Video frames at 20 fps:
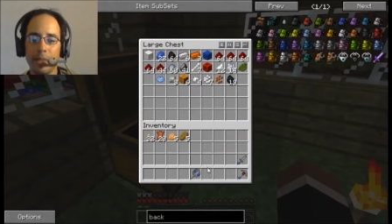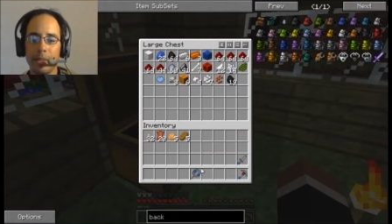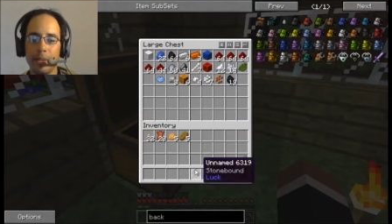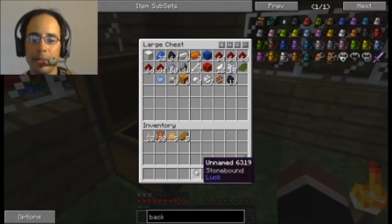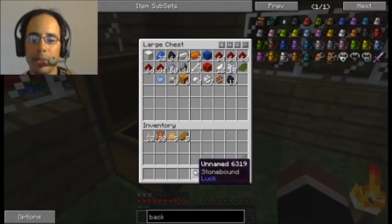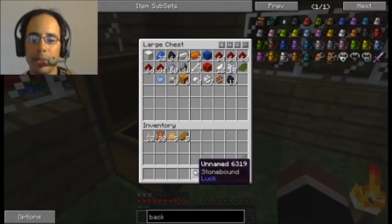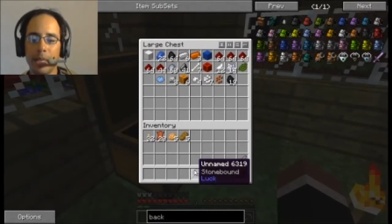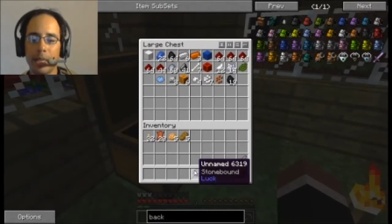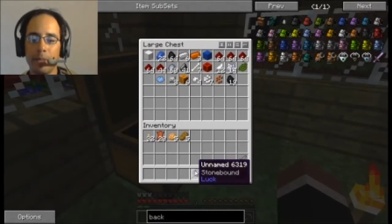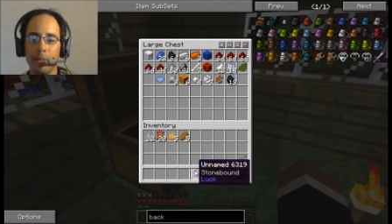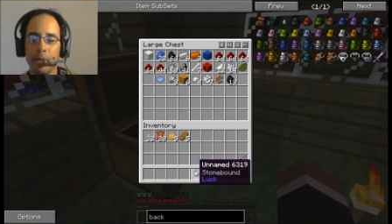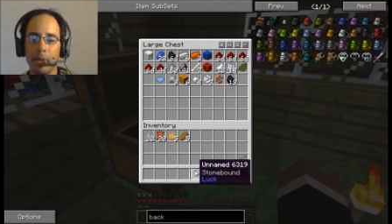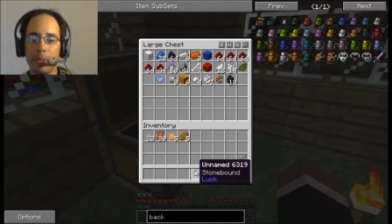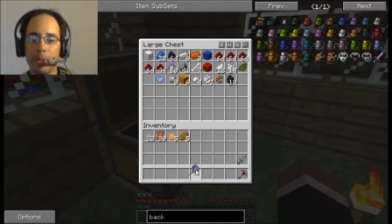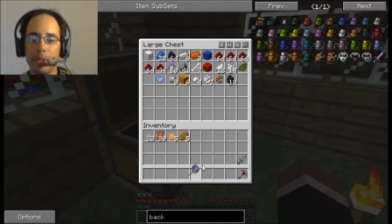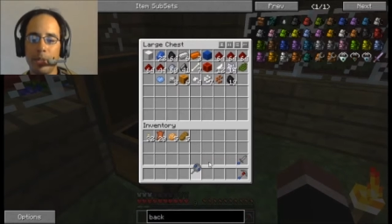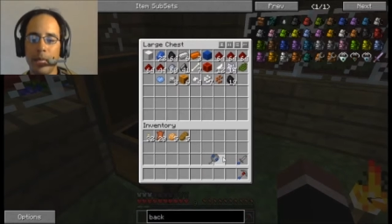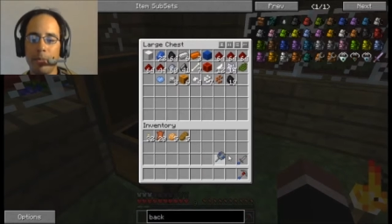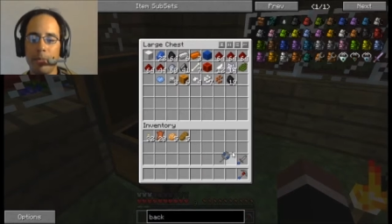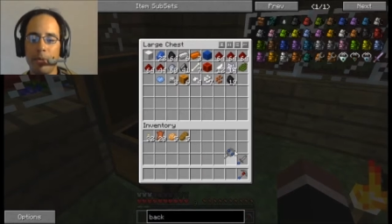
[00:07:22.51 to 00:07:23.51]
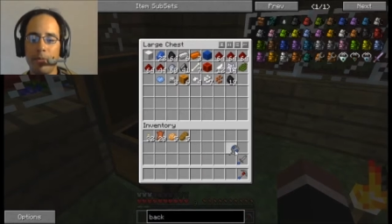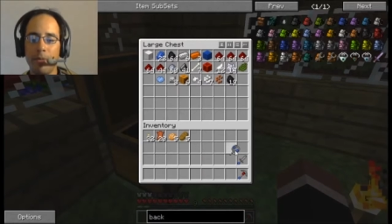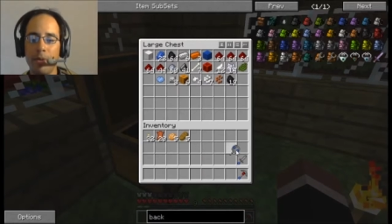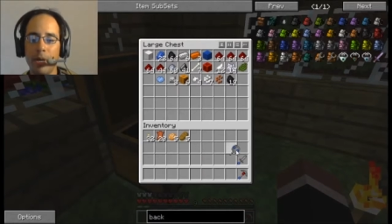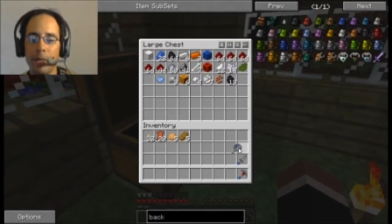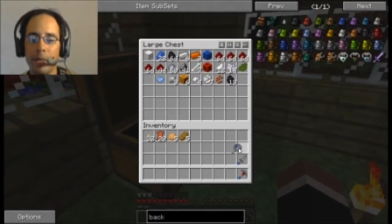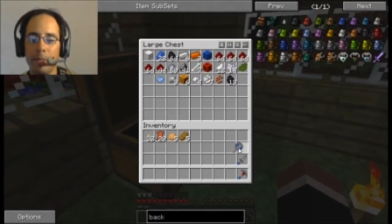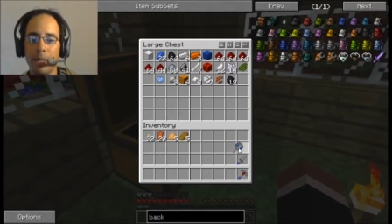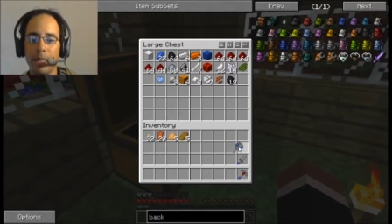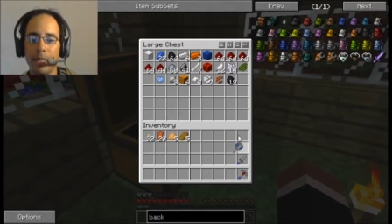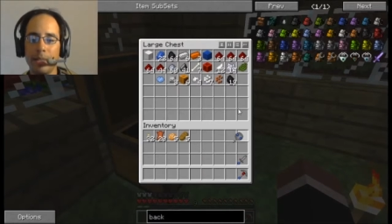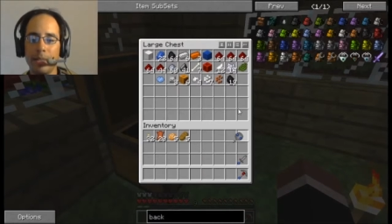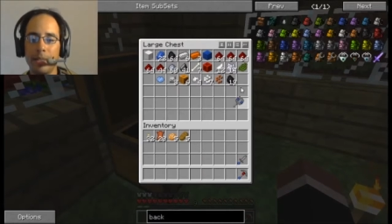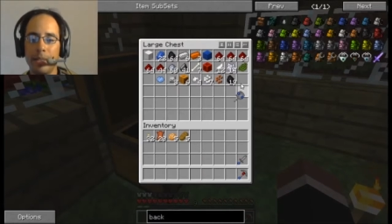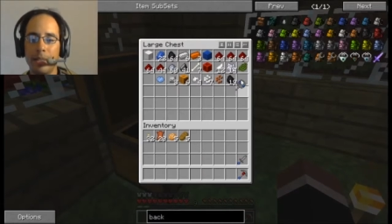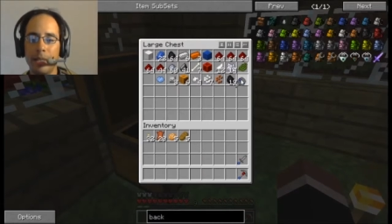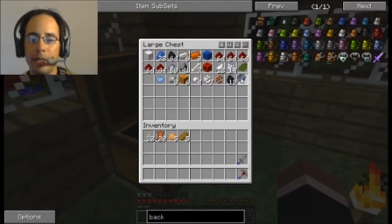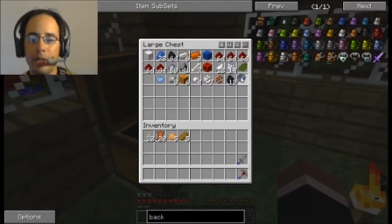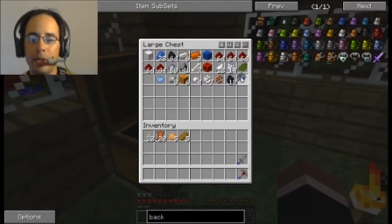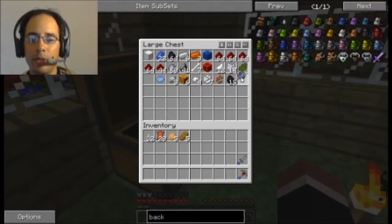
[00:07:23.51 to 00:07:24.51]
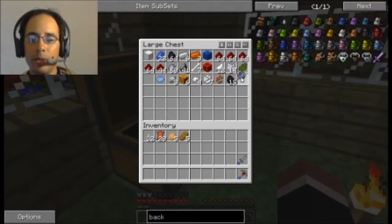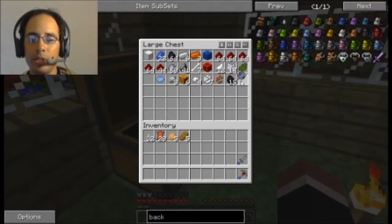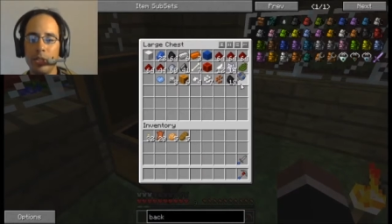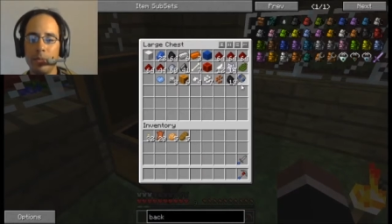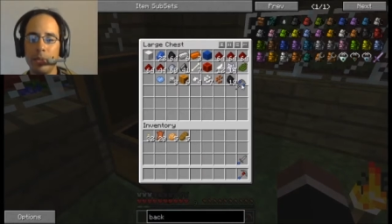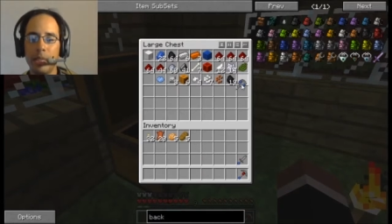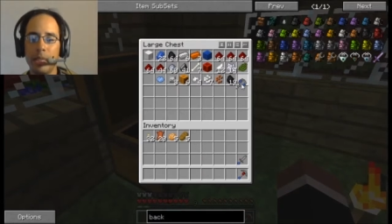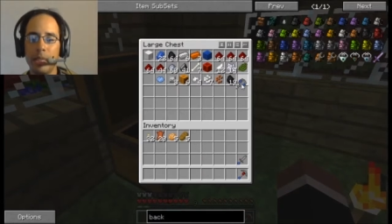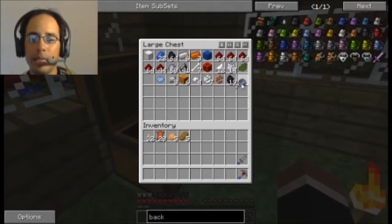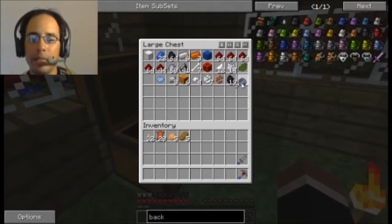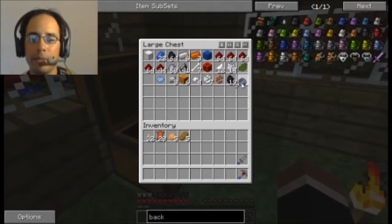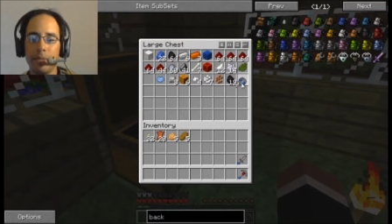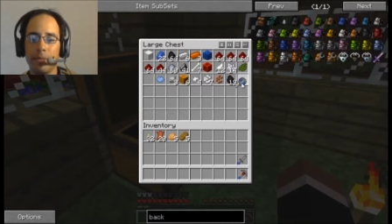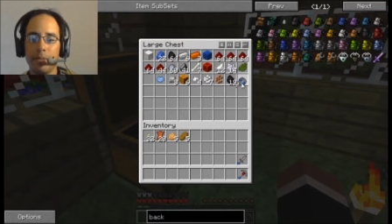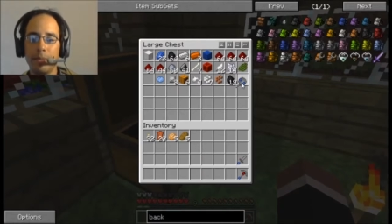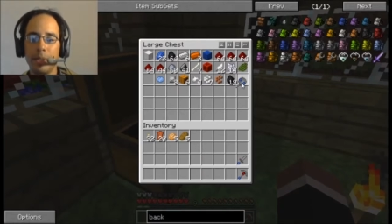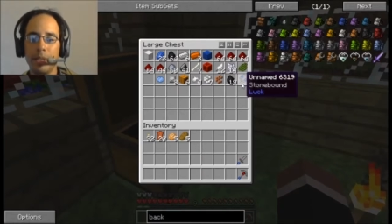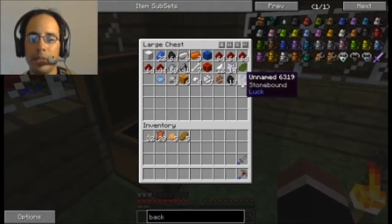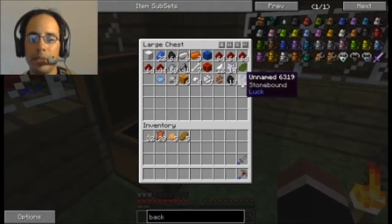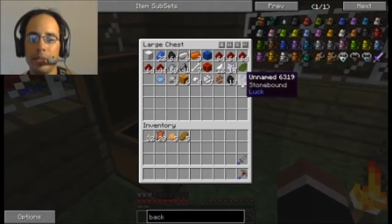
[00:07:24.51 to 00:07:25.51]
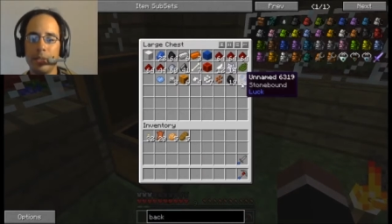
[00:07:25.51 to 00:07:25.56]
Got a backup weapon and my frying pan, which I'm going to leave.